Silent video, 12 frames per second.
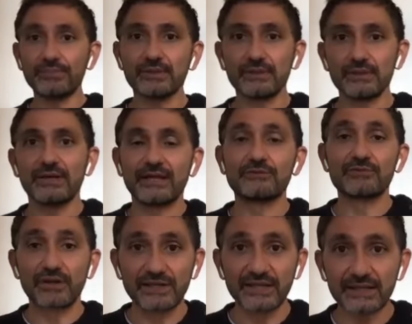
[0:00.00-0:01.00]
up
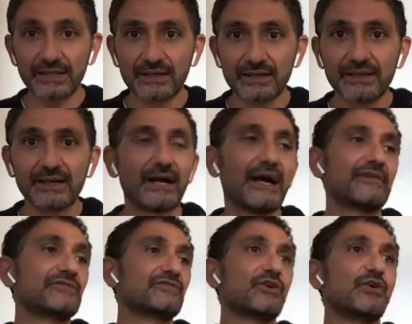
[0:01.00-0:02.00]
and running,
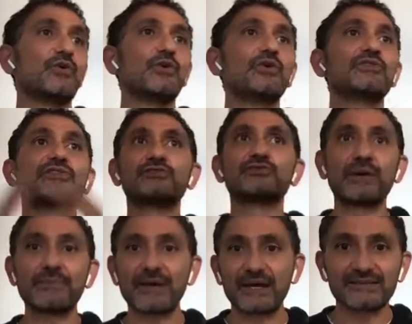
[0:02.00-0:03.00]
after all
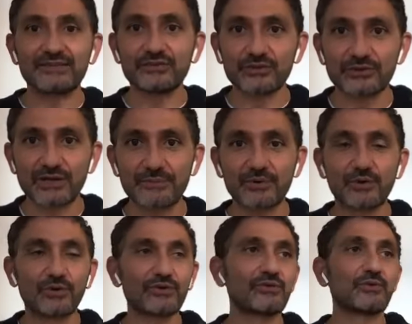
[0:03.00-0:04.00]
the dramas in
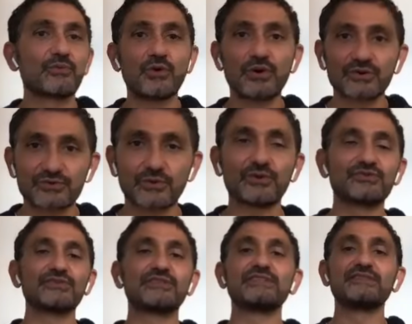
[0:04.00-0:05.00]
Europe, all the
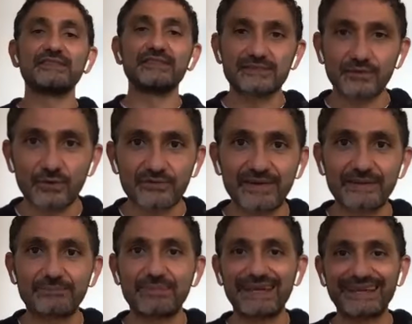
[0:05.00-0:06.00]
wars, all the disease,
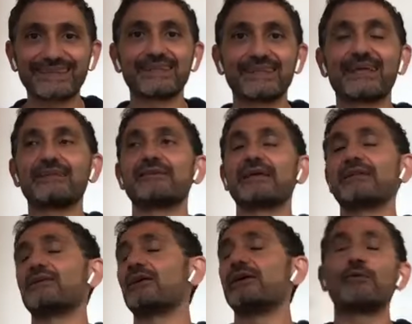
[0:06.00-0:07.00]
all that pain
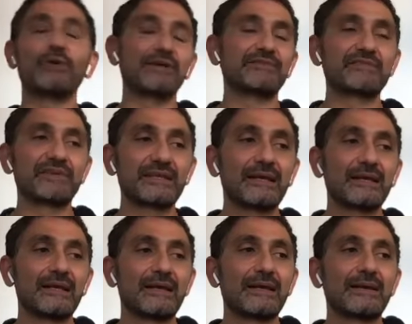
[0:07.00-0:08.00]
and
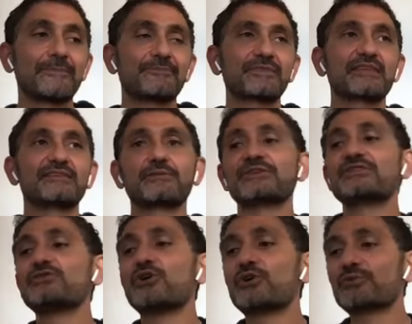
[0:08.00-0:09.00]
everything,
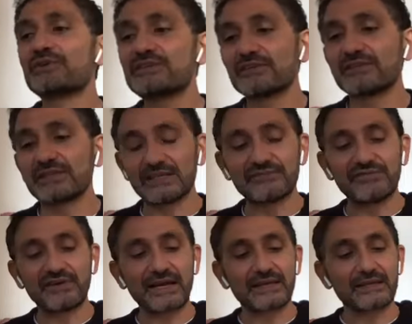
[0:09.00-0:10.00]
there is no
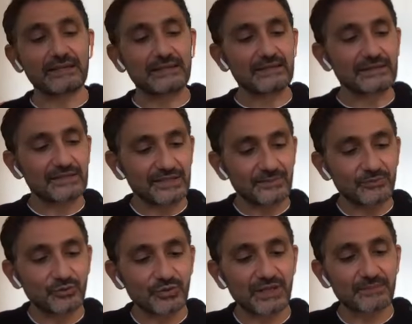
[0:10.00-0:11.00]
reason, if I
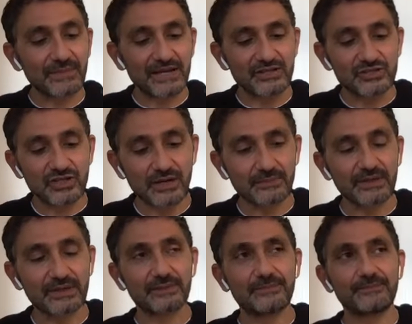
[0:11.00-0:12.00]
keep doing my
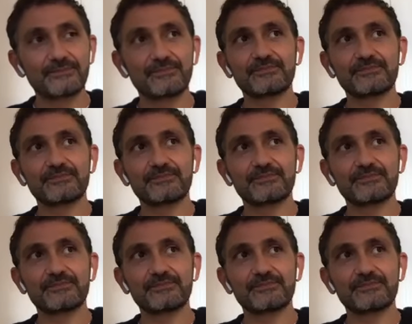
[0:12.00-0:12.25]
job